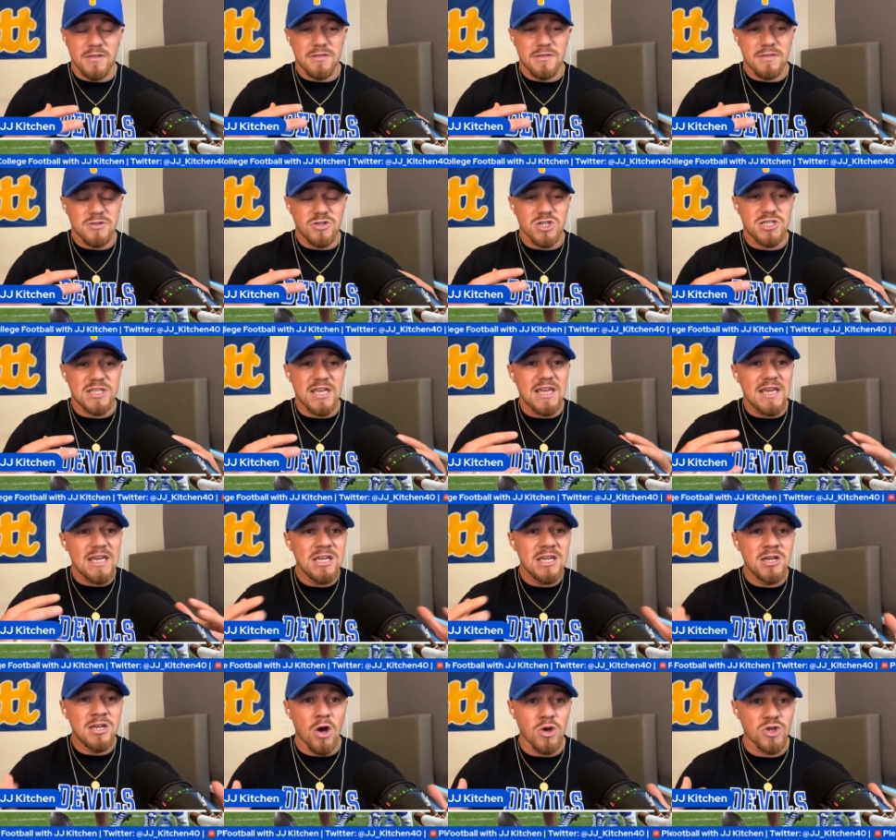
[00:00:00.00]
the just the
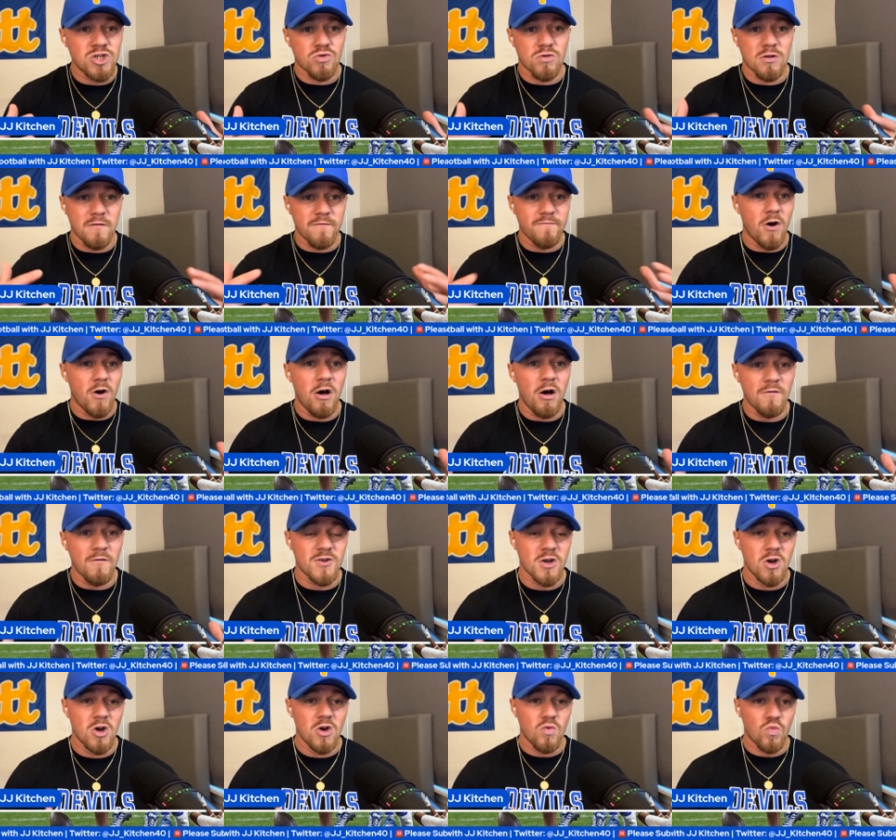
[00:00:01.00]
egos are involved
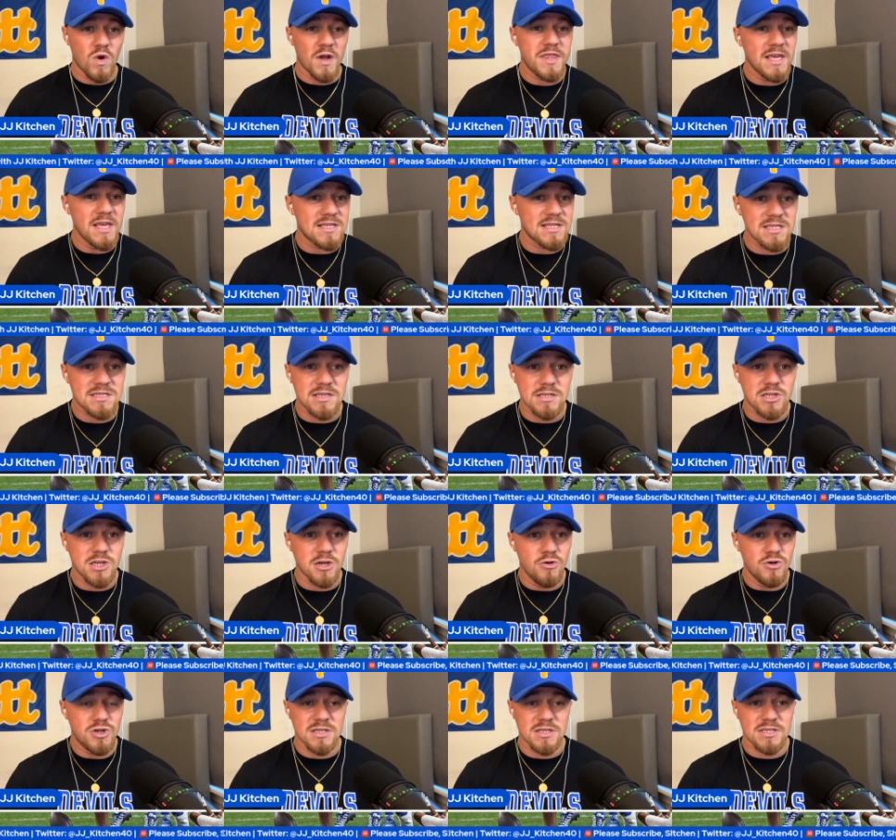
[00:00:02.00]
with these
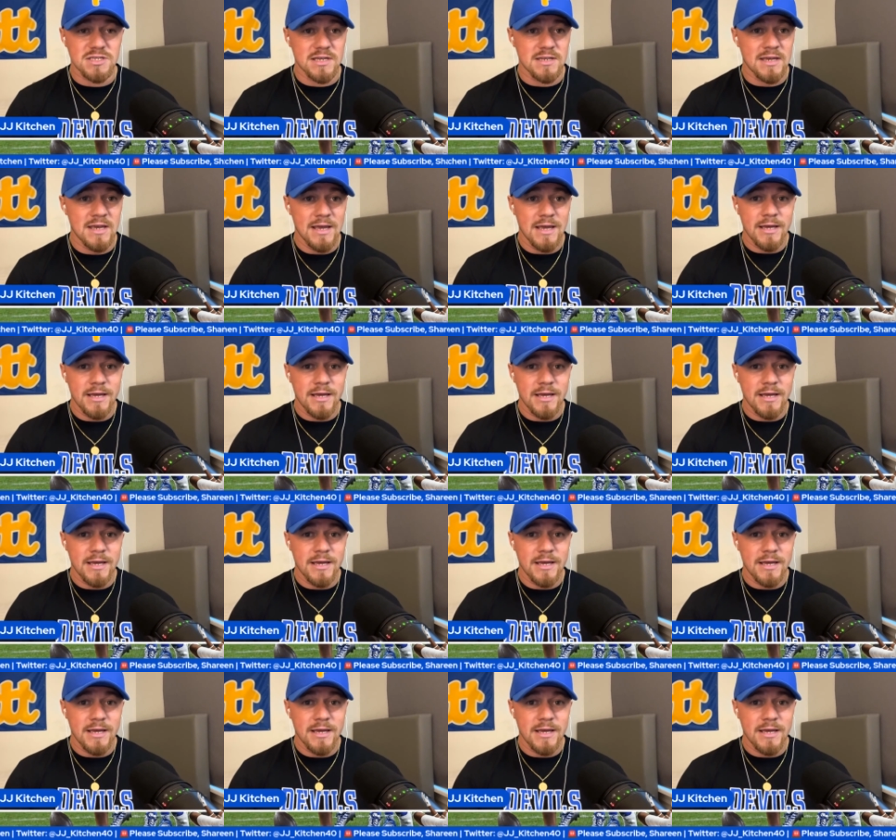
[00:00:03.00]
institutions and